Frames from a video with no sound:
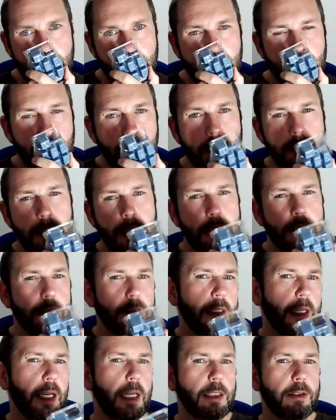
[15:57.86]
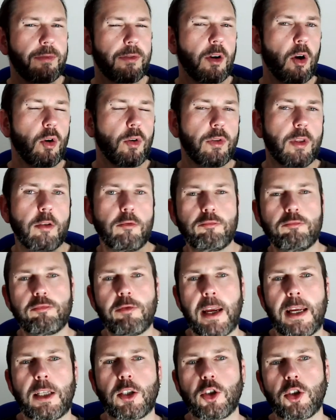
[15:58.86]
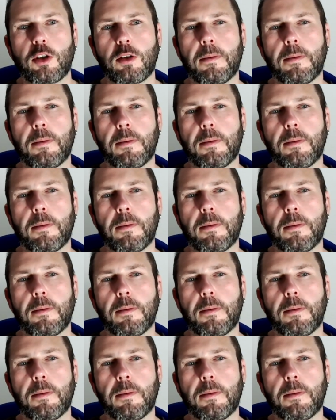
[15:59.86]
Because it's kind of got the rich,